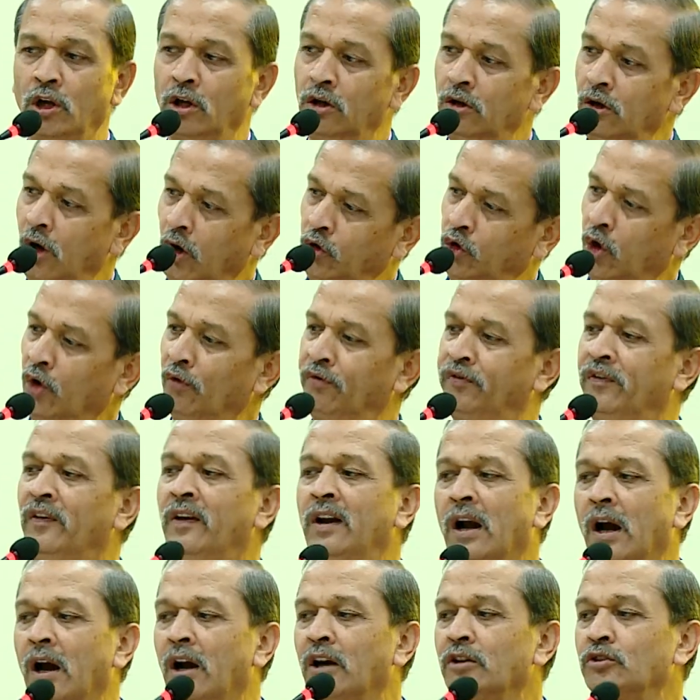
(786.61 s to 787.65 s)
Lot of
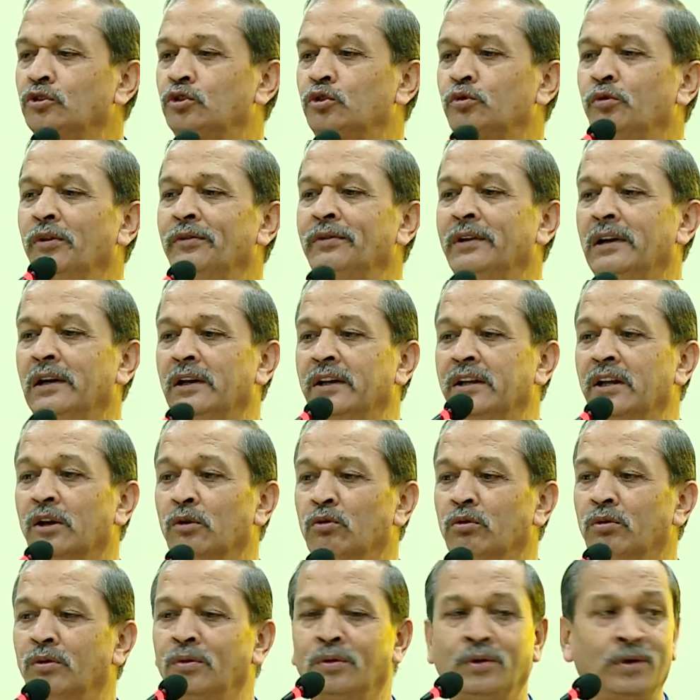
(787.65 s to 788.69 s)
grants we will give.
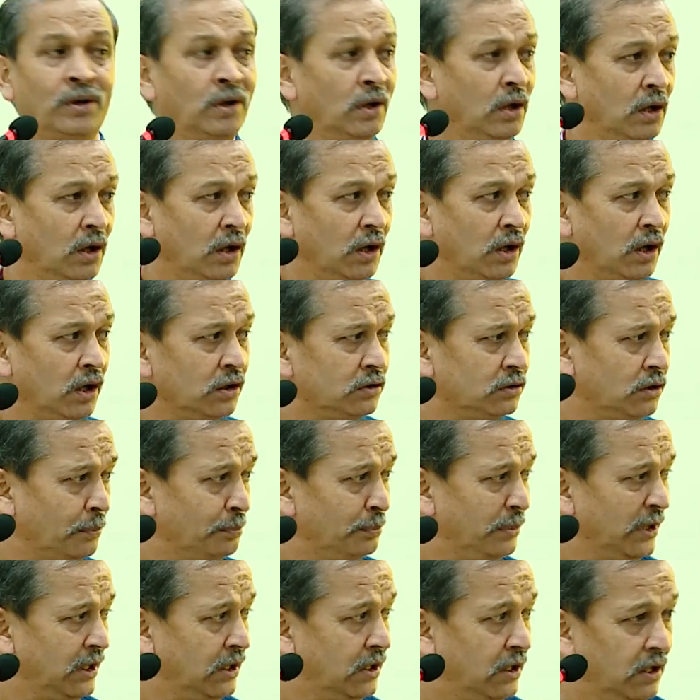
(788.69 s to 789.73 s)
And the
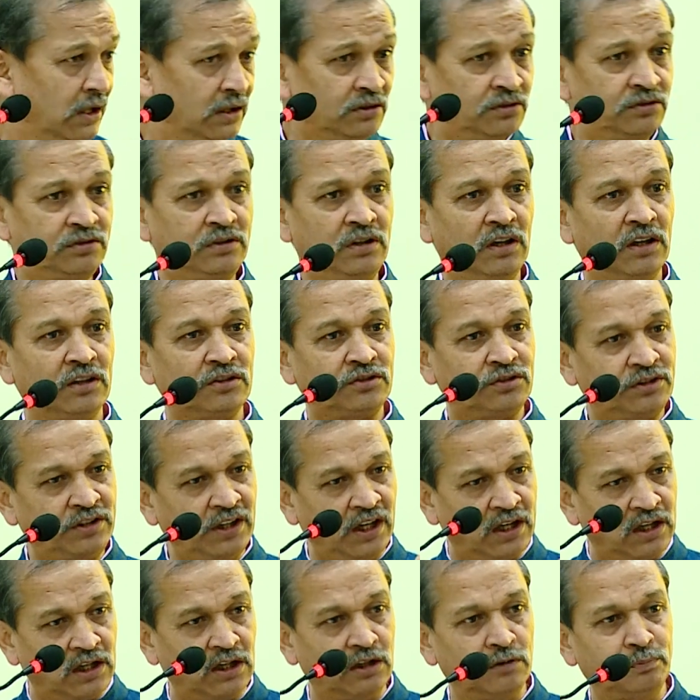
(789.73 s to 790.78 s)

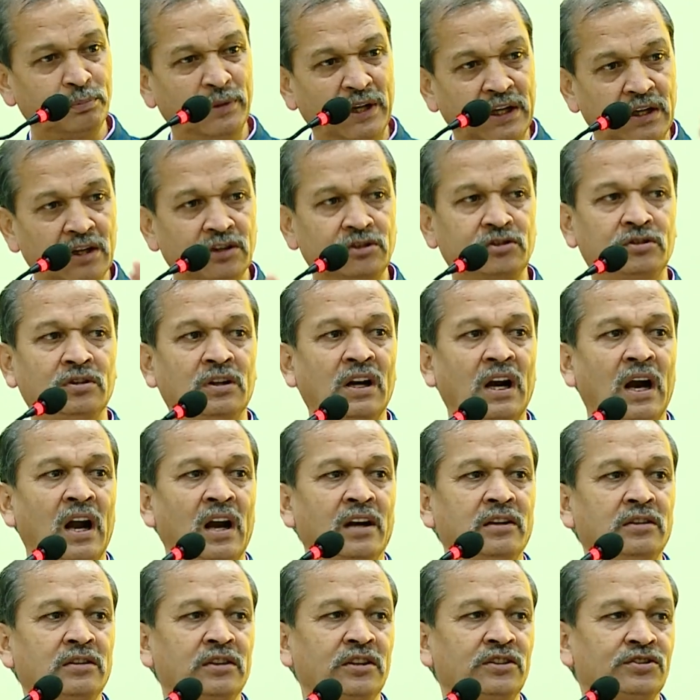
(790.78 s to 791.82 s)
second biggest
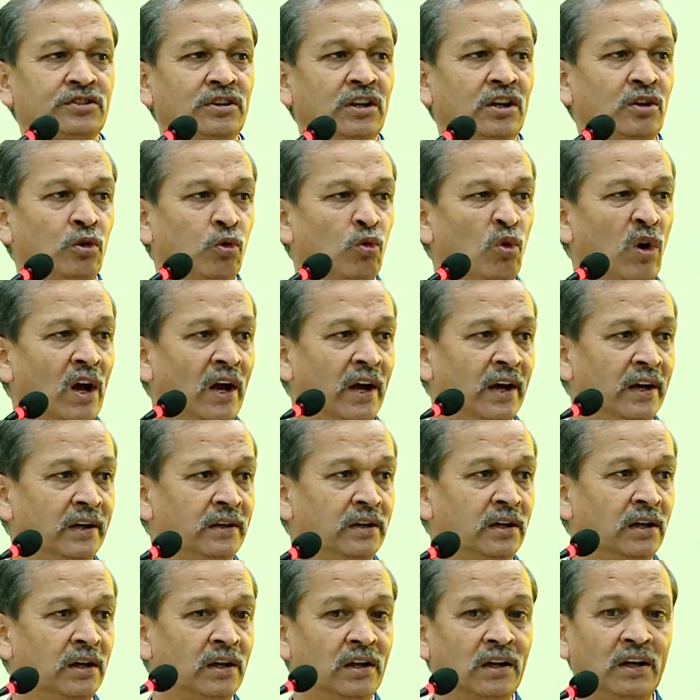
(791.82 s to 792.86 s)
grant is
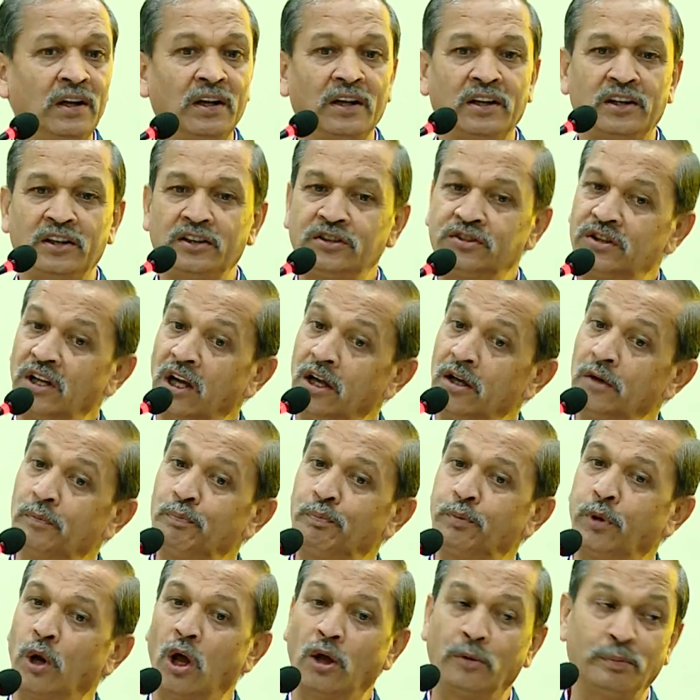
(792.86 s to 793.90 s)
required is the
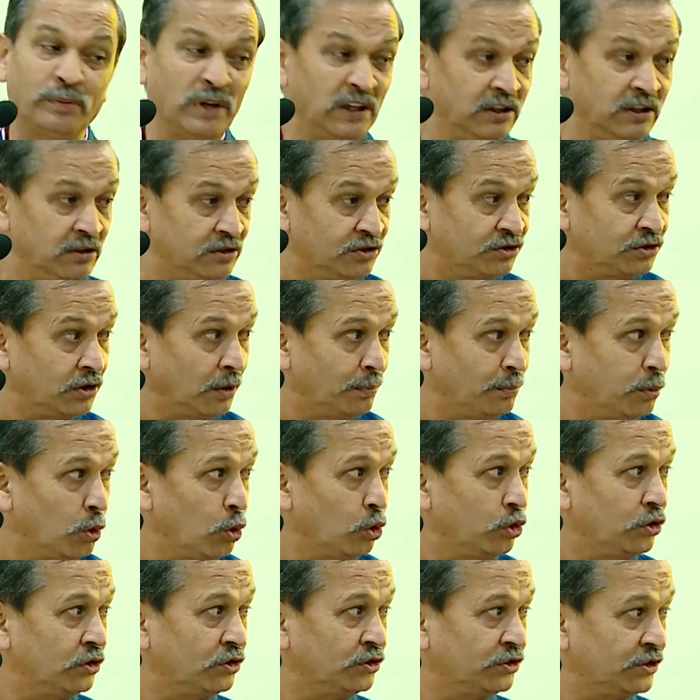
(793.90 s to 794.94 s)
employment
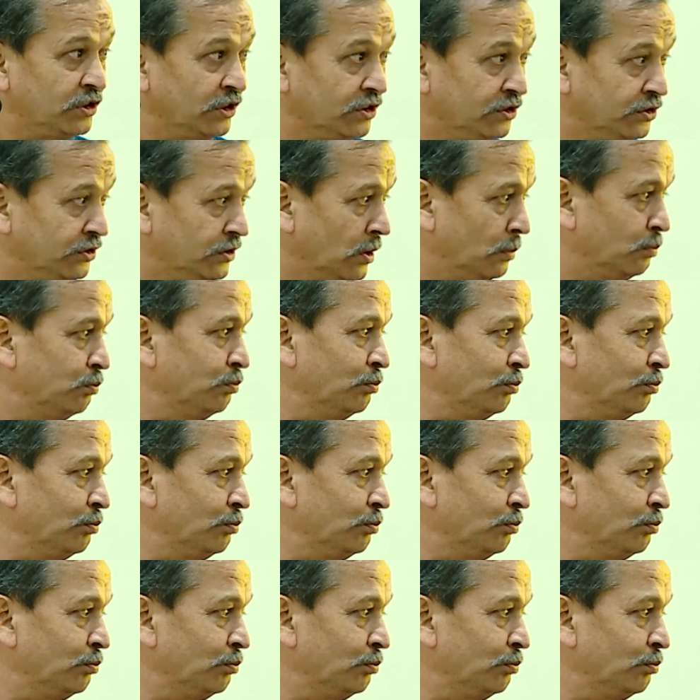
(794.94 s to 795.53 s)
support system.